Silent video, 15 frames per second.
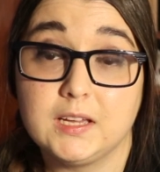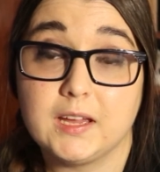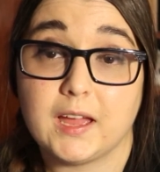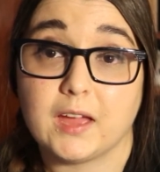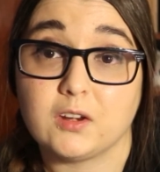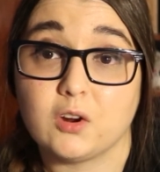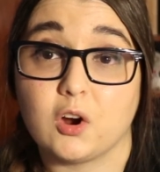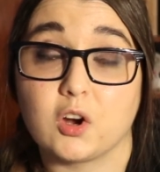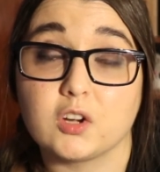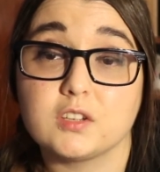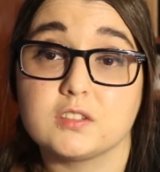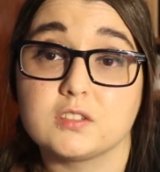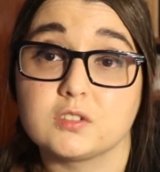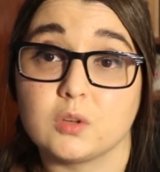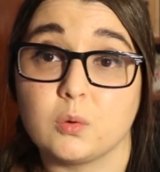and aren't
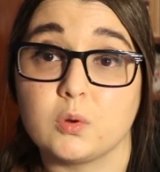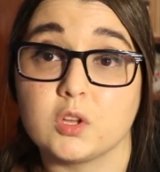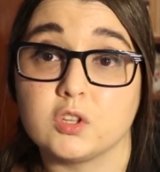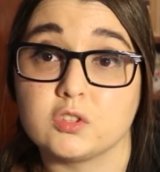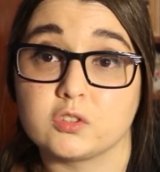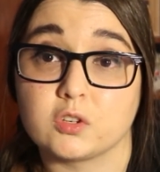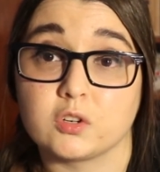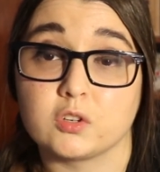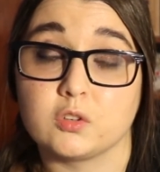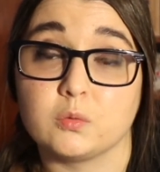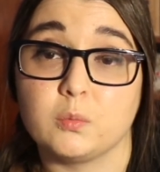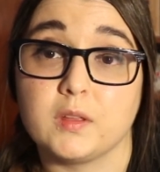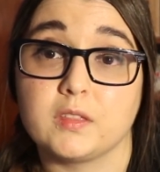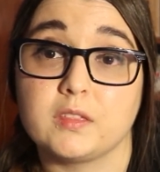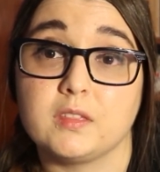so concerned
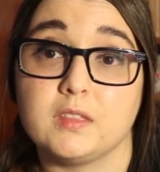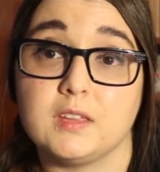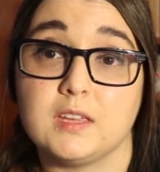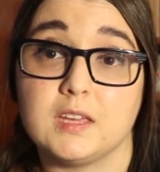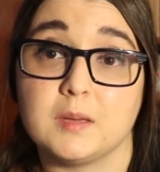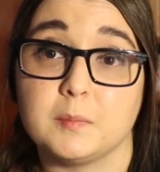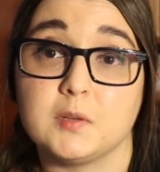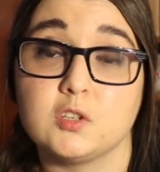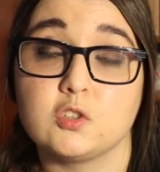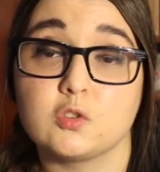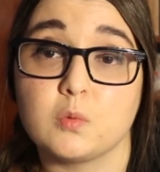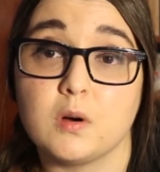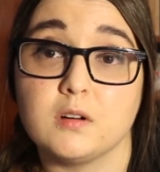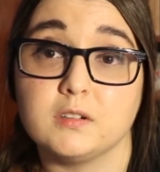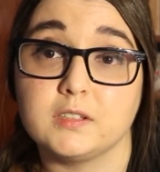with the image
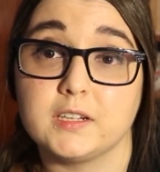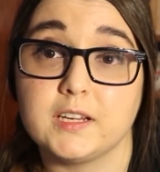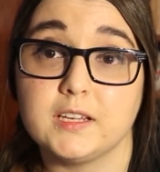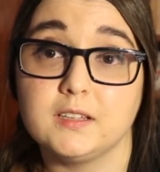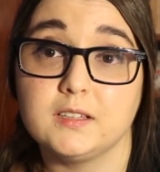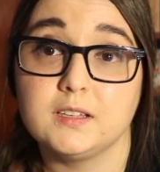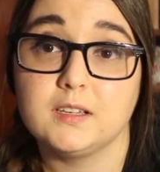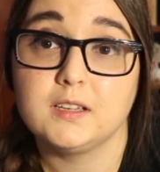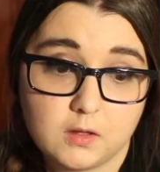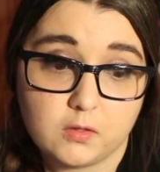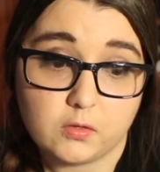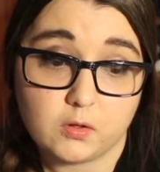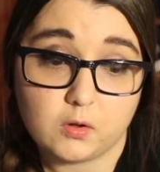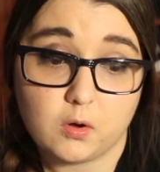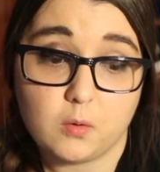quality.
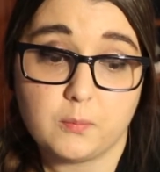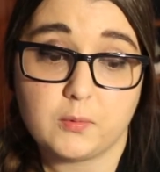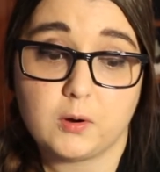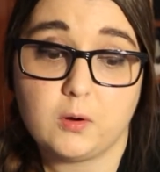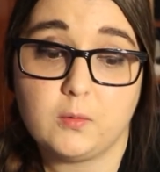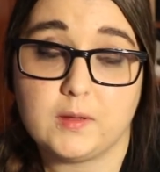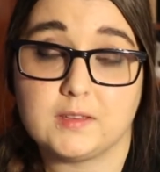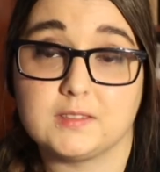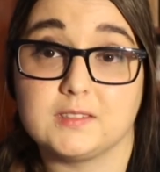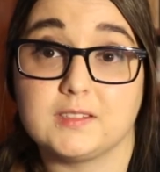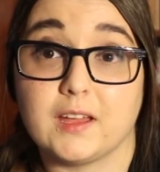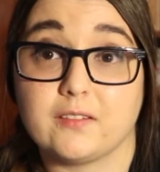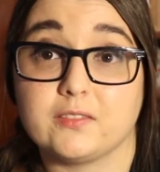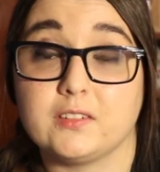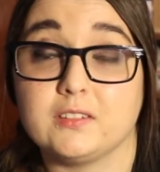The GoPro is
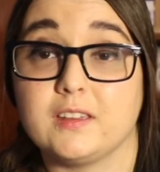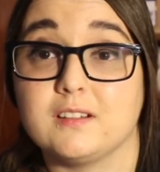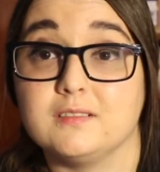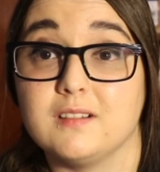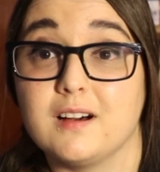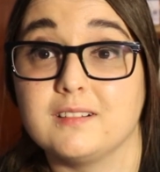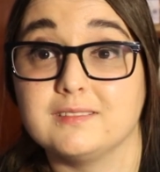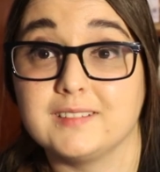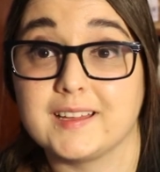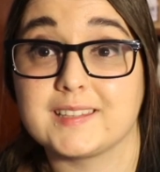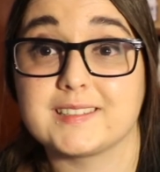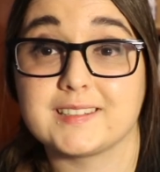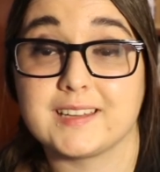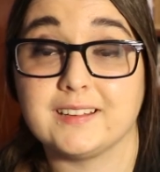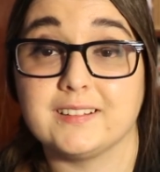definitely a lot
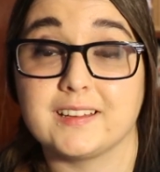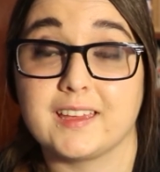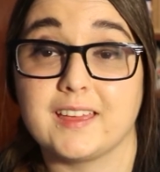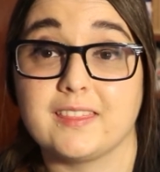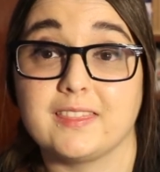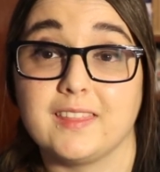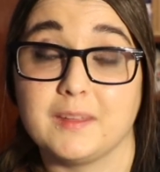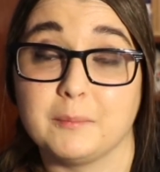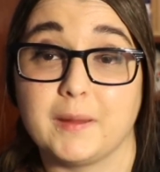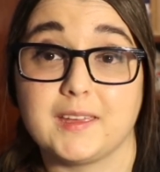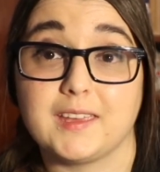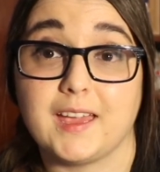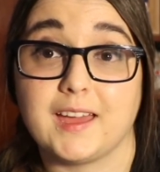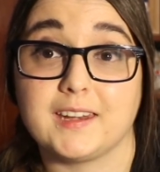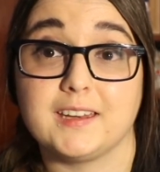less delicate than my
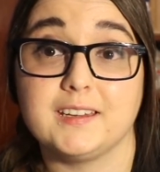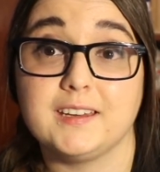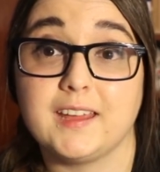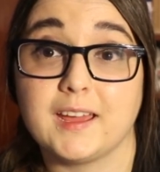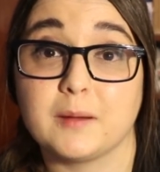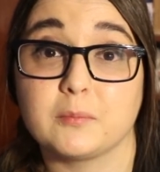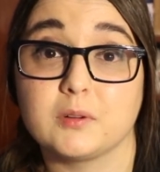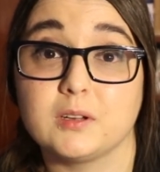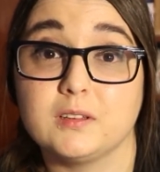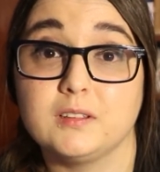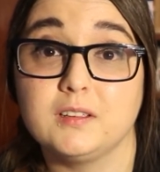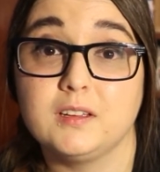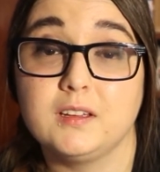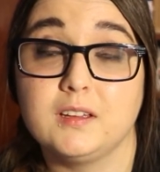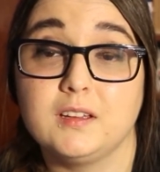Canon camera.
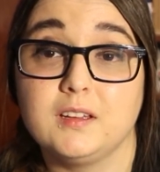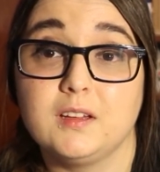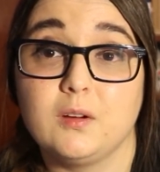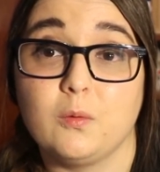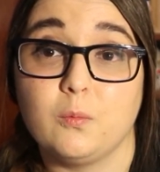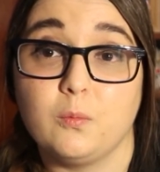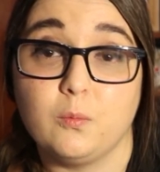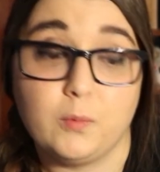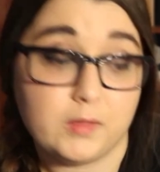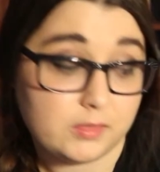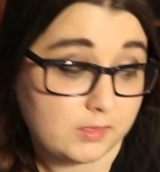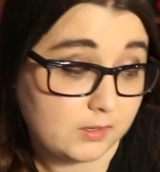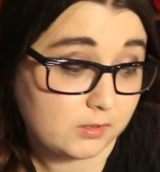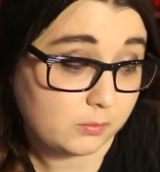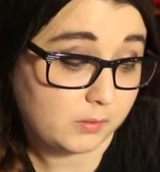With
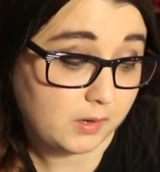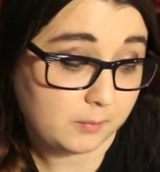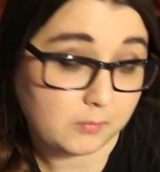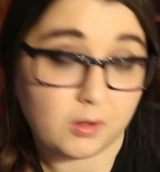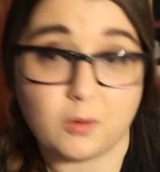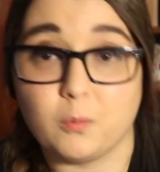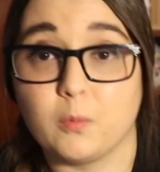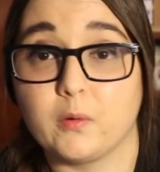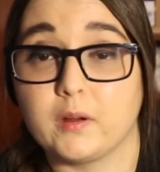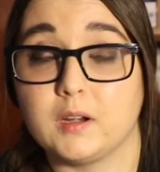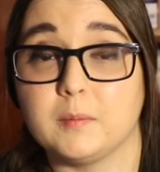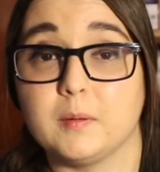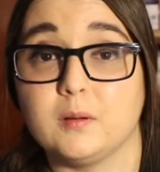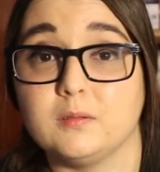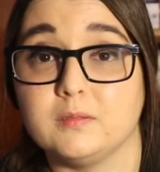this one, I'm not worried
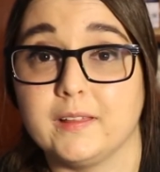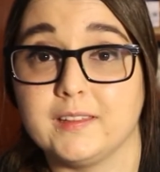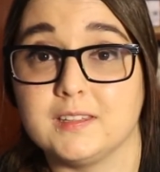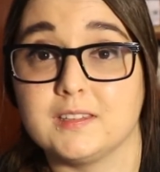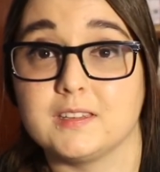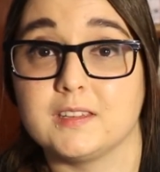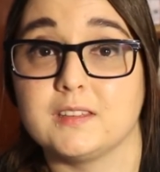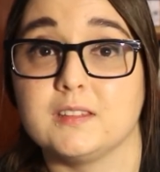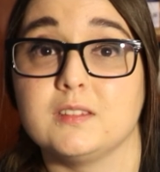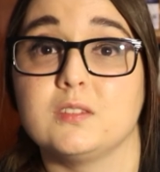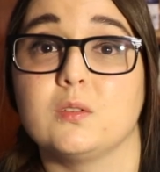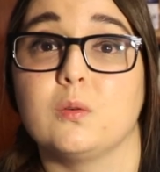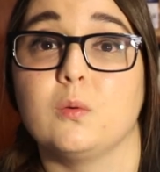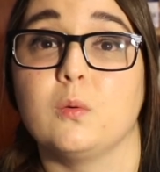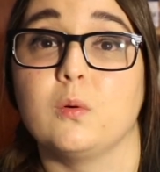about lenses
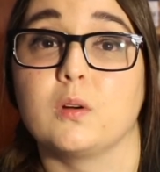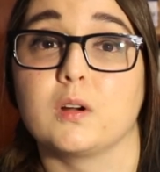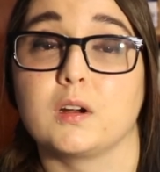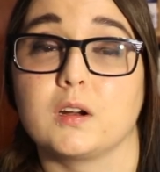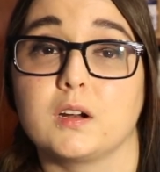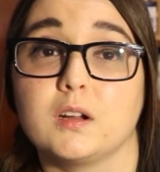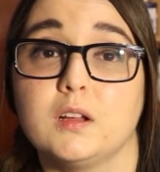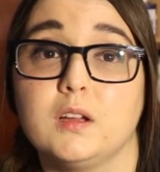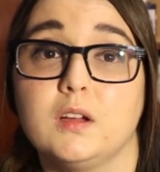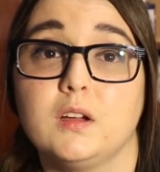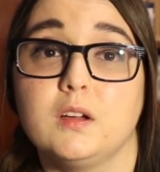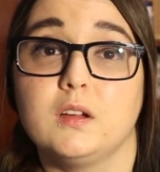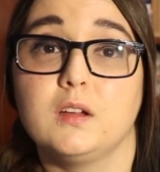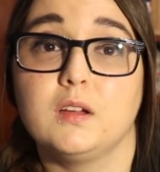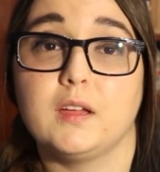or
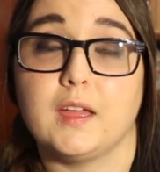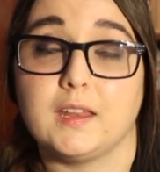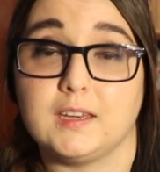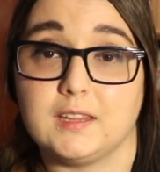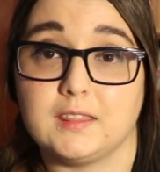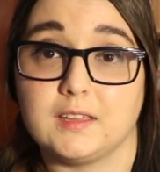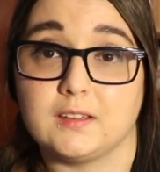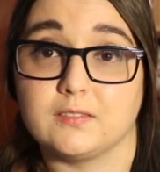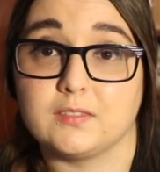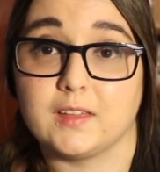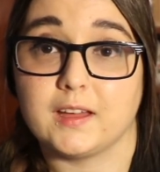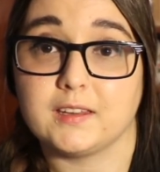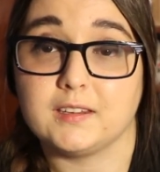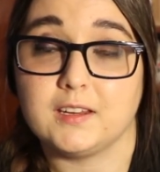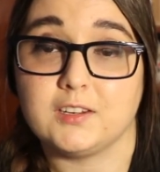anything of
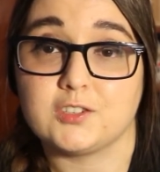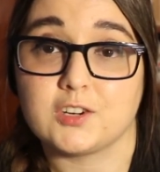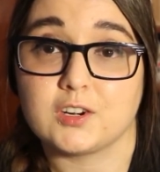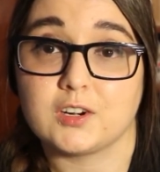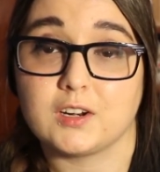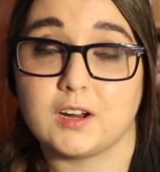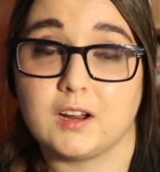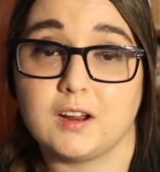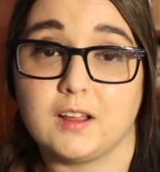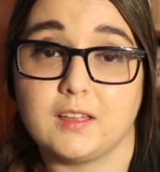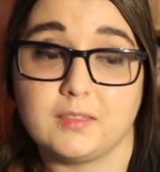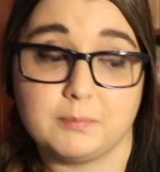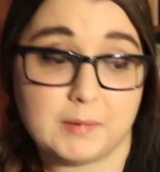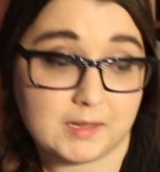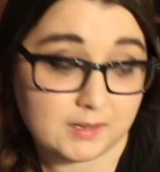that nature,
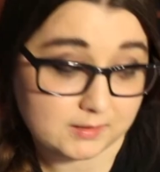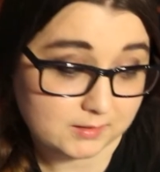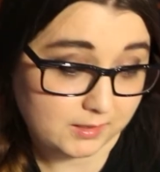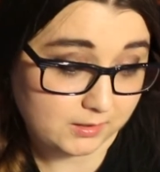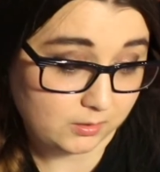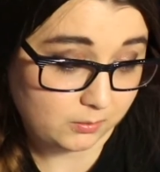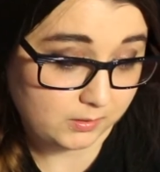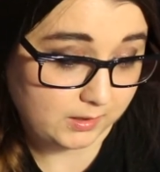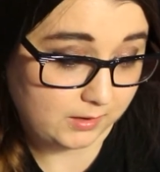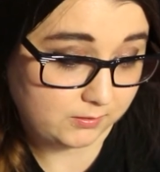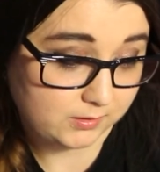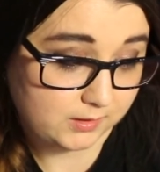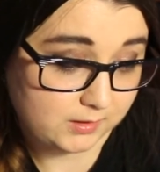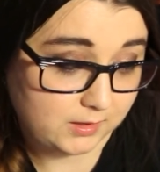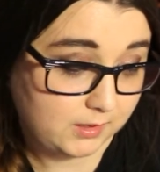because I know that
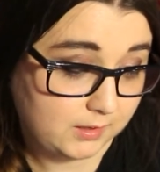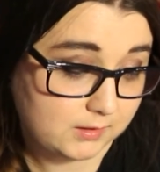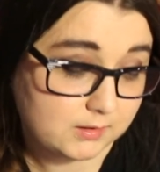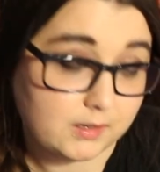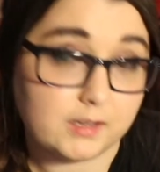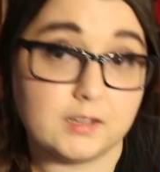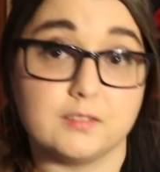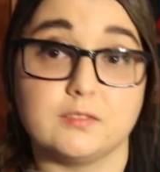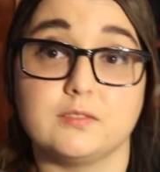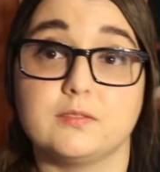everything is kind of